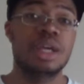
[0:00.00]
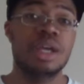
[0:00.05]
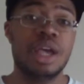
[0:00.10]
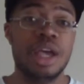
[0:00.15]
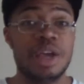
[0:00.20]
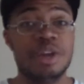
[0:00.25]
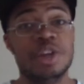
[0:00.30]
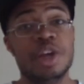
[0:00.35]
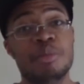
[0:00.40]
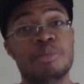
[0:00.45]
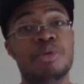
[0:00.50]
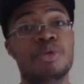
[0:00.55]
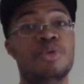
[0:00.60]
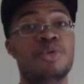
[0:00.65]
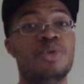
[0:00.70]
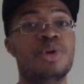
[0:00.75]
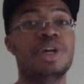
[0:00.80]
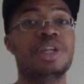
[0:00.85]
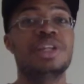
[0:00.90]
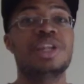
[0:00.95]
And number
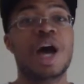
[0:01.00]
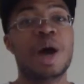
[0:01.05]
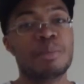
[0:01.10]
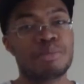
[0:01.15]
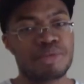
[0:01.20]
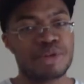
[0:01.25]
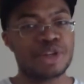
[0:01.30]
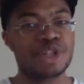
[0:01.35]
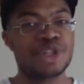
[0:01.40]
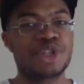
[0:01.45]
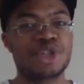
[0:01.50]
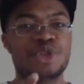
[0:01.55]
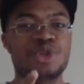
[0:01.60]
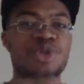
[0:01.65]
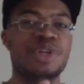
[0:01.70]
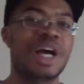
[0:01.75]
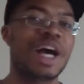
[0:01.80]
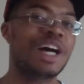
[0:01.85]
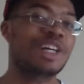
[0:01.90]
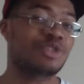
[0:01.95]
1, I'm pretty sure
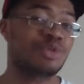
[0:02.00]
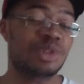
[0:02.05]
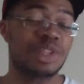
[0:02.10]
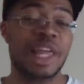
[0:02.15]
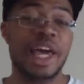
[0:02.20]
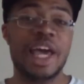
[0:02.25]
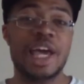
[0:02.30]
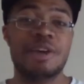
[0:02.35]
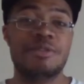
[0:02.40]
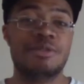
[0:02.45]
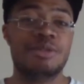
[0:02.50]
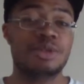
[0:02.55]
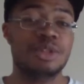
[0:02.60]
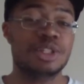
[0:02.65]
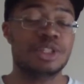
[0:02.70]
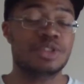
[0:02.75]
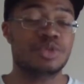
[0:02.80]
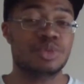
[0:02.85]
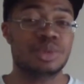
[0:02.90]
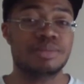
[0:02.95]
you guys will laugh on
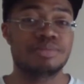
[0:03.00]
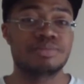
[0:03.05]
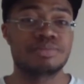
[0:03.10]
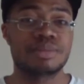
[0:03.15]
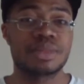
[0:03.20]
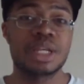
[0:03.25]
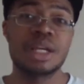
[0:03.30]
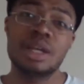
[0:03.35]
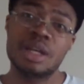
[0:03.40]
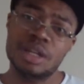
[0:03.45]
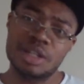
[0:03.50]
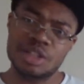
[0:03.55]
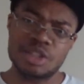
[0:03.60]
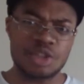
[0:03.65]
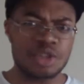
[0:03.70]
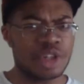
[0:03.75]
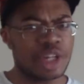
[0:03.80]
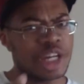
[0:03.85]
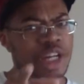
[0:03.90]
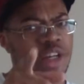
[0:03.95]
this one.
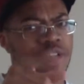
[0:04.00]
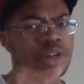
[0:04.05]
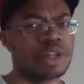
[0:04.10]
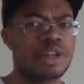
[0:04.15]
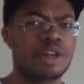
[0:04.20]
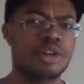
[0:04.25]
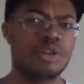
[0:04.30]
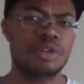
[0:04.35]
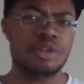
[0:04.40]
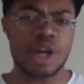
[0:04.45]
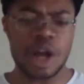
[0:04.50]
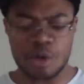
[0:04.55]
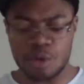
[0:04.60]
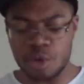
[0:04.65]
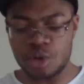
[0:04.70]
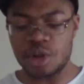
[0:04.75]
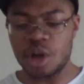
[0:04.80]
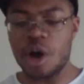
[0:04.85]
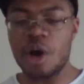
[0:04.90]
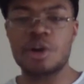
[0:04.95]
So here we go. I
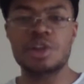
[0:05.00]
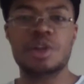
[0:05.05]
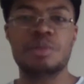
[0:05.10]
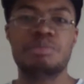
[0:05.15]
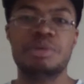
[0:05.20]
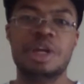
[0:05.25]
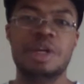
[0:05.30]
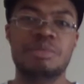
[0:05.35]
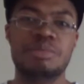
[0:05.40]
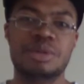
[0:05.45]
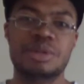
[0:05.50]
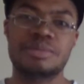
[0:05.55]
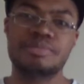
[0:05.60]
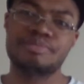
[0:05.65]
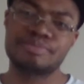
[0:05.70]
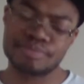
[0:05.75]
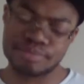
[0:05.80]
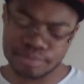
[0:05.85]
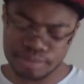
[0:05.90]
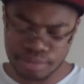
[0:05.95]
wrote it all on paper.
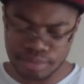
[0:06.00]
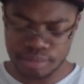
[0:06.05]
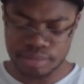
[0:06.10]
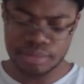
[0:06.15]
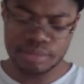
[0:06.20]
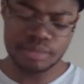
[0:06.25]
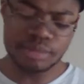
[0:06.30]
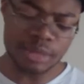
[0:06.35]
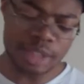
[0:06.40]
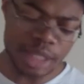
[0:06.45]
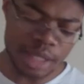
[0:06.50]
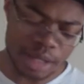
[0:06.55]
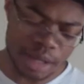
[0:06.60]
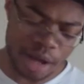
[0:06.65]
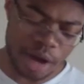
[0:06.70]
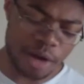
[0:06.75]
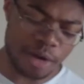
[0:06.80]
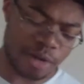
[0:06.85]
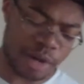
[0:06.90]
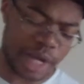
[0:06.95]

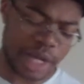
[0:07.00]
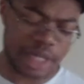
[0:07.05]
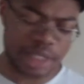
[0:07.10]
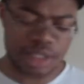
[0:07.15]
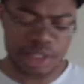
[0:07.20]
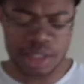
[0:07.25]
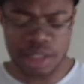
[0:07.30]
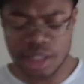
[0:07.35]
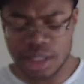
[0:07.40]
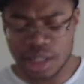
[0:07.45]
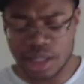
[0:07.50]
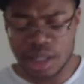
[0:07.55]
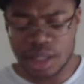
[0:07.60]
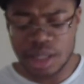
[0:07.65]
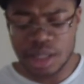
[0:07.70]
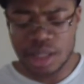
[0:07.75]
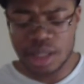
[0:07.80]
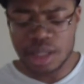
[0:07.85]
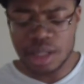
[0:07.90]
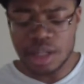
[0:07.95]
All right.
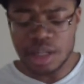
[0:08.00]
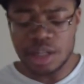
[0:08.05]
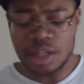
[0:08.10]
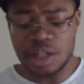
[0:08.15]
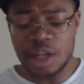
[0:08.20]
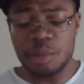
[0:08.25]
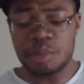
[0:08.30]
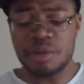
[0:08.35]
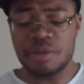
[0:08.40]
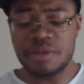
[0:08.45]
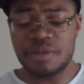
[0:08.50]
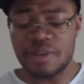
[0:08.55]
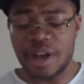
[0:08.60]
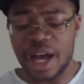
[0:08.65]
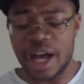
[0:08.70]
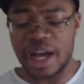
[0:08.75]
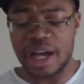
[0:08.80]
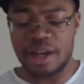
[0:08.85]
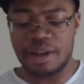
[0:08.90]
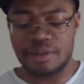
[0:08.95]
Number
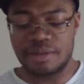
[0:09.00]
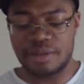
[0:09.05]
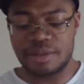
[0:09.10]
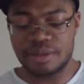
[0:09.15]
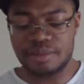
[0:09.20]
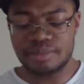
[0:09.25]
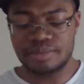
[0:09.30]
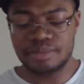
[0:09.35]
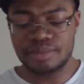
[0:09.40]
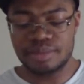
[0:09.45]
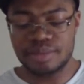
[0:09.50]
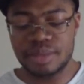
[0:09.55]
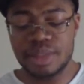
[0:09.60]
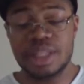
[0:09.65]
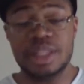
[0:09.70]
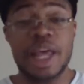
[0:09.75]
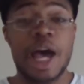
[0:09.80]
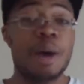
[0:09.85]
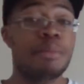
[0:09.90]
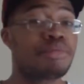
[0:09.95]
5.
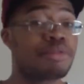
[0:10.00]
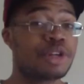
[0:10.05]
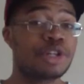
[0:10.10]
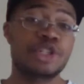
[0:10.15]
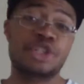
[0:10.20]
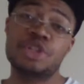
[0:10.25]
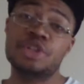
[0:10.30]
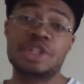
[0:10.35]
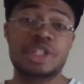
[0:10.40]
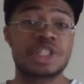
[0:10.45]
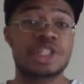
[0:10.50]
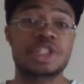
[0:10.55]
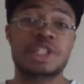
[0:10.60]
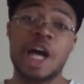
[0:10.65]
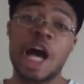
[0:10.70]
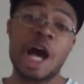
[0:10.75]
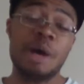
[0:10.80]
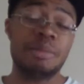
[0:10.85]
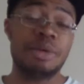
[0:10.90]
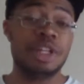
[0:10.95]
Now I'm pretty sure this is
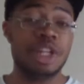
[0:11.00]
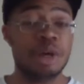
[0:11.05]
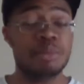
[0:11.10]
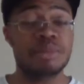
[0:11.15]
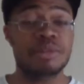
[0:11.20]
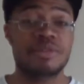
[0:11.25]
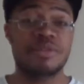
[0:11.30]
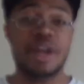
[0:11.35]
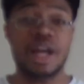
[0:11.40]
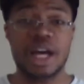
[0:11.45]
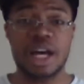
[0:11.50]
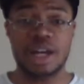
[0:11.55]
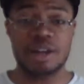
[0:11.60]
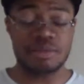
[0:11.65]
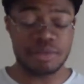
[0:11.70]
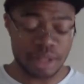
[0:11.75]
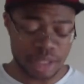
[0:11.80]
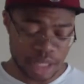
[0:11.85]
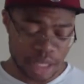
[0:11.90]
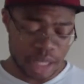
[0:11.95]
common. Number
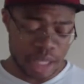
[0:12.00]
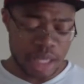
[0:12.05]
5.